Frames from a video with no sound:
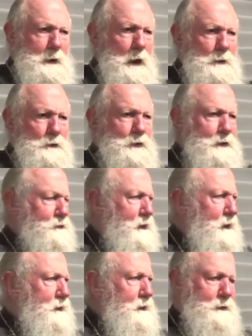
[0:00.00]
can't see
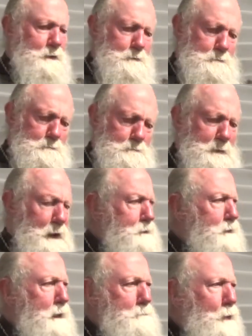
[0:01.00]
exactly. He's like
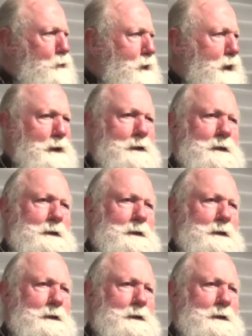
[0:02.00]
modelling.